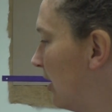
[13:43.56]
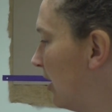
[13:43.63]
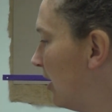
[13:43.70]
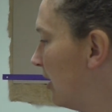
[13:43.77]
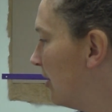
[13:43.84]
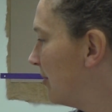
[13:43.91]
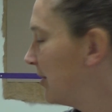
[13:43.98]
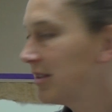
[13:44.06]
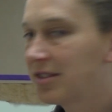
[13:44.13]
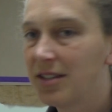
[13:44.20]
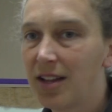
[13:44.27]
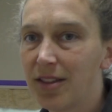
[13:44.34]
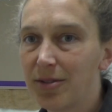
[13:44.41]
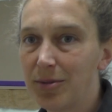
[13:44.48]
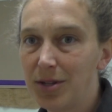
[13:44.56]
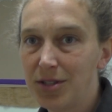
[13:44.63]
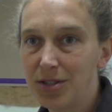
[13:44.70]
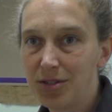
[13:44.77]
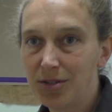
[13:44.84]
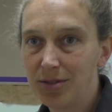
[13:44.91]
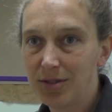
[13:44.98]
Here's another
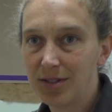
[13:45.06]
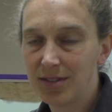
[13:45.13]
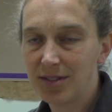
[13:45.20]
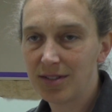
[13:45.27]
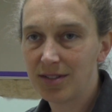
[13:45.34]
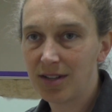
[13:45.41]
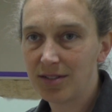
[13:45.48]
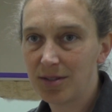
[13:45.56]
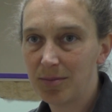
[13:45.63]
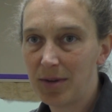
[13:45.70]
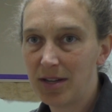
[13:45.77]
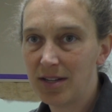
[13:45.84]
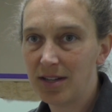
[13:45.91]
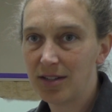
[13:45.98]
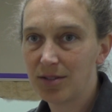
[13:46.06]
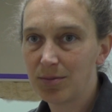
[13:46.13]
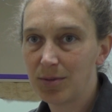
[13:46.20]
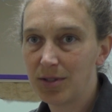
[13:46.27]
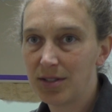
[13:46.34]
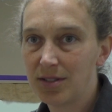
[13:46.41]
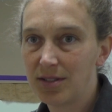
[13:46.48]
one too. This is also by Dennis
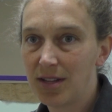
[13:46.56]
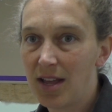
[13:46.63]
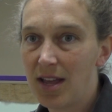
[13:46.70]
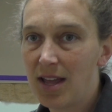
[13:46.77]
Woods,